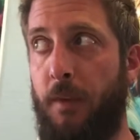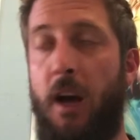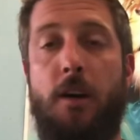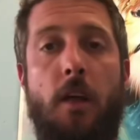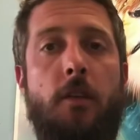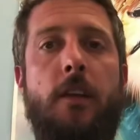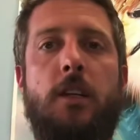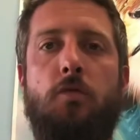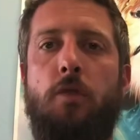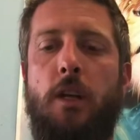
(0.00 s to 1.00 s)
Another thing
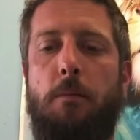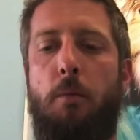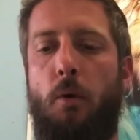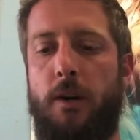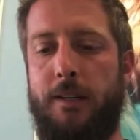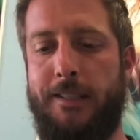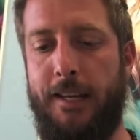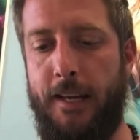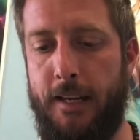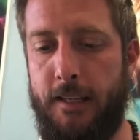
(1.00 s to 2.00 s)
that's really important
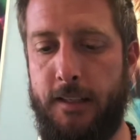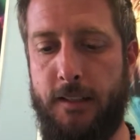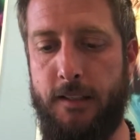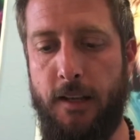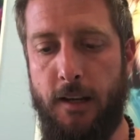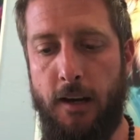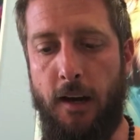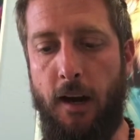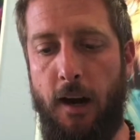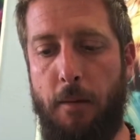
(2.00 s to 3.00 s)
is
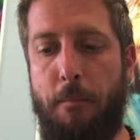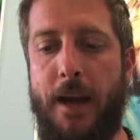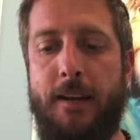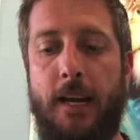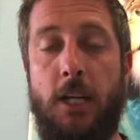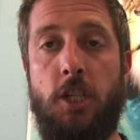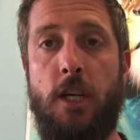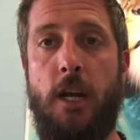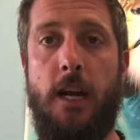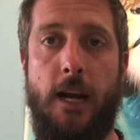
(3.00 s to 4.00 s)

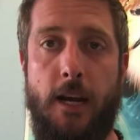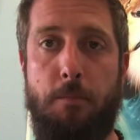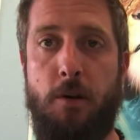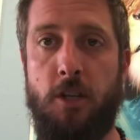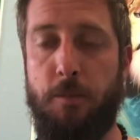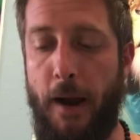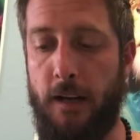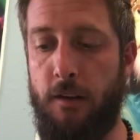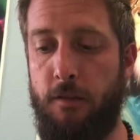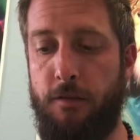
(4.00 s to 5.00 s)
meditation and in
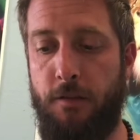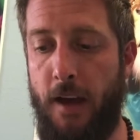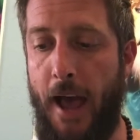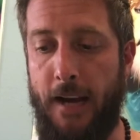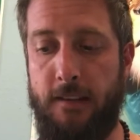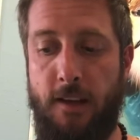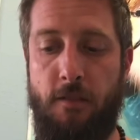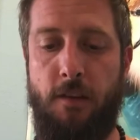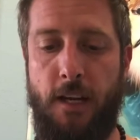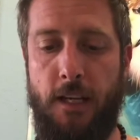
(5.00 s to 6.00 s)
perspective
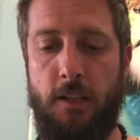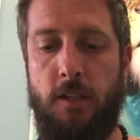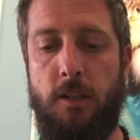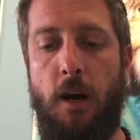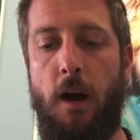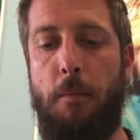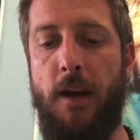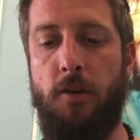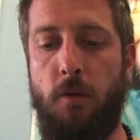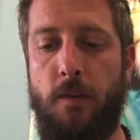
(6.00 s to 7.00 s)
activities. By
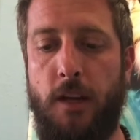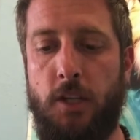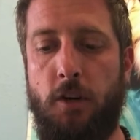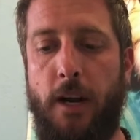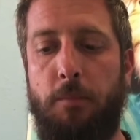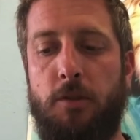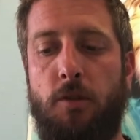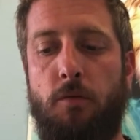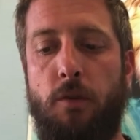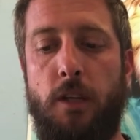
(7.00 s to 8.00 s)
doing this, you're able
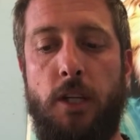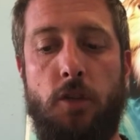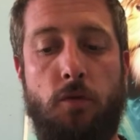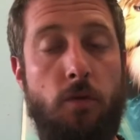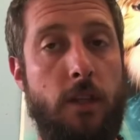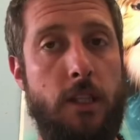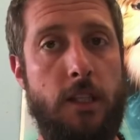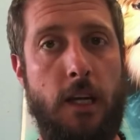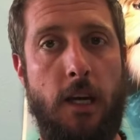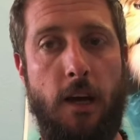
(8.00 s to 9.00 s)
to really truly
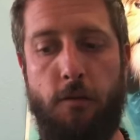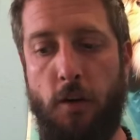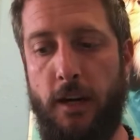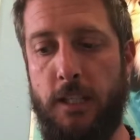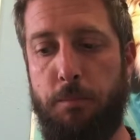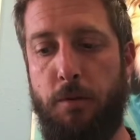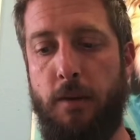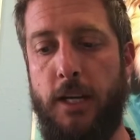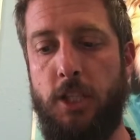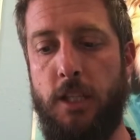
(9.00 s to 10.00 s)
see if your
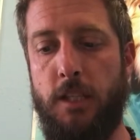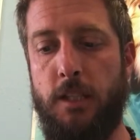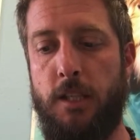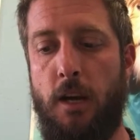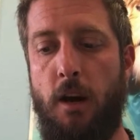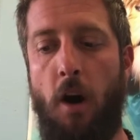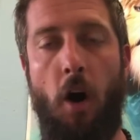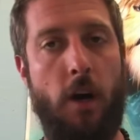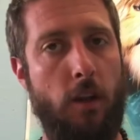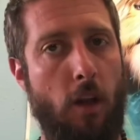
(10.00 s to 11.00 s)
inspirations
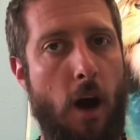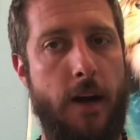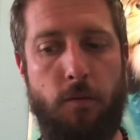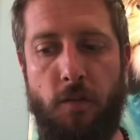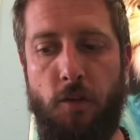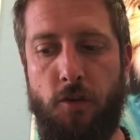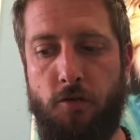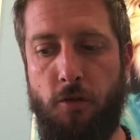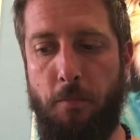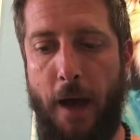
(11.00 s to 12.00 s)
are in line with your
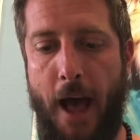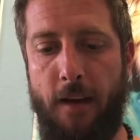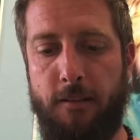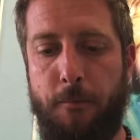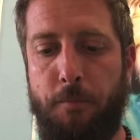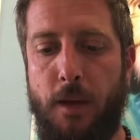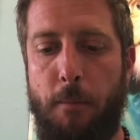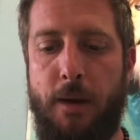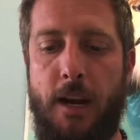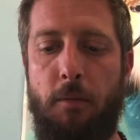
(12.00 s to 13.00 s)
true path.
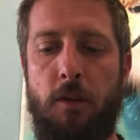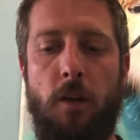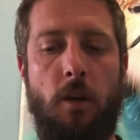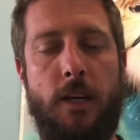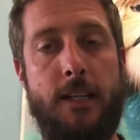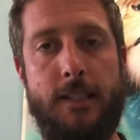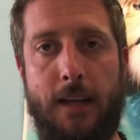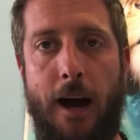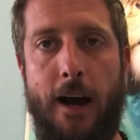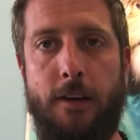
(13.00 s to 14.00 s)
Being able to look
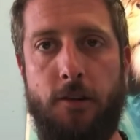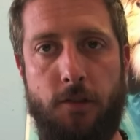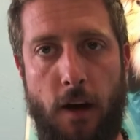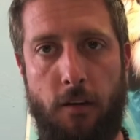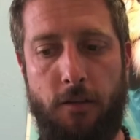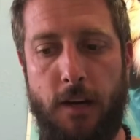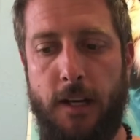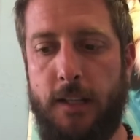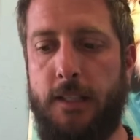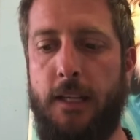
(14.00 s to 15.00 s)
inside yourself,
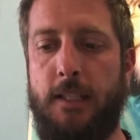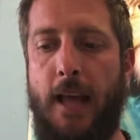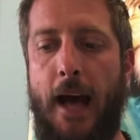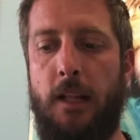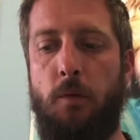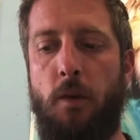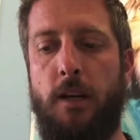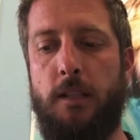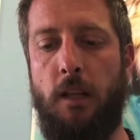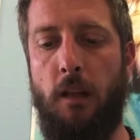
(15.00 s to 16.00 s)
see exactly what
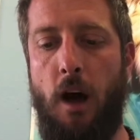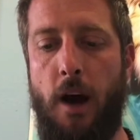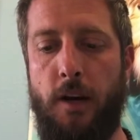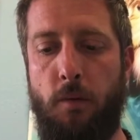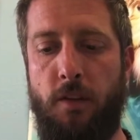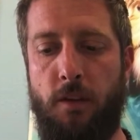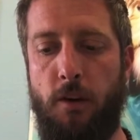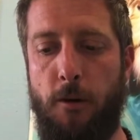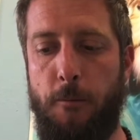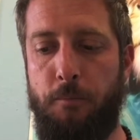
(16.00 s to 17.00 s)
is aligned with
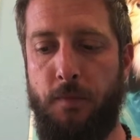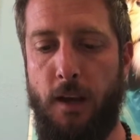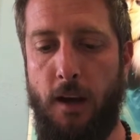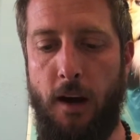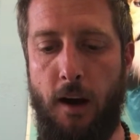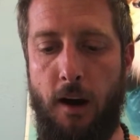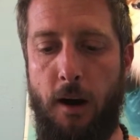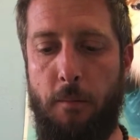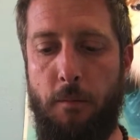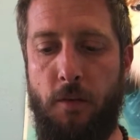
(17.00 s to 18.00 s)
you,
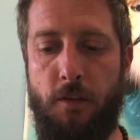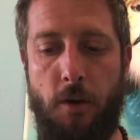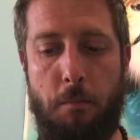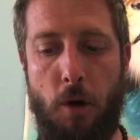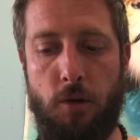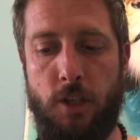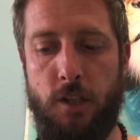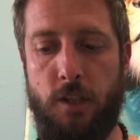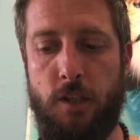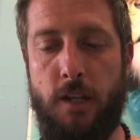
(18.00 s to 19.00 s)
with your
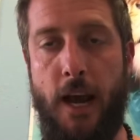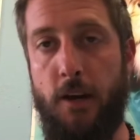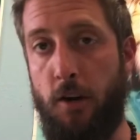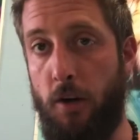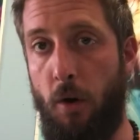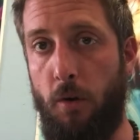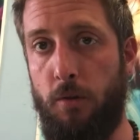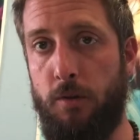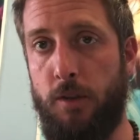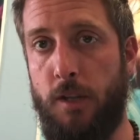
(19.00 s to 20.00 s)
emotions and your
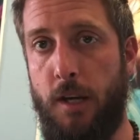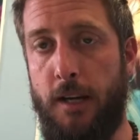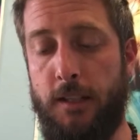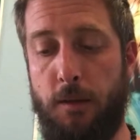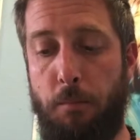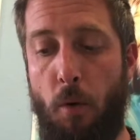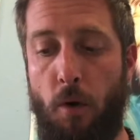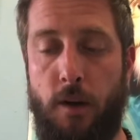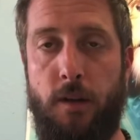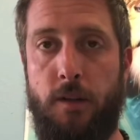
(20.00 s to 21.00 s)
goals is
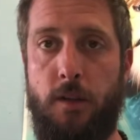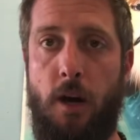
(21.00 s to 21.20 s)
important.